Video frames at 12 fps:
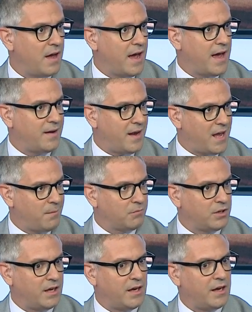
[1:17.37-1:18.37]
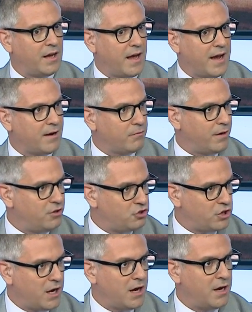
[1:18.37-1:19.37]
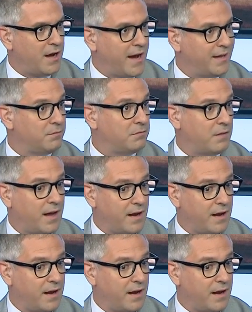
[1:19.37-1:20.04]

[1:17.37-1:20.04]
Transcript: Namely Russia, and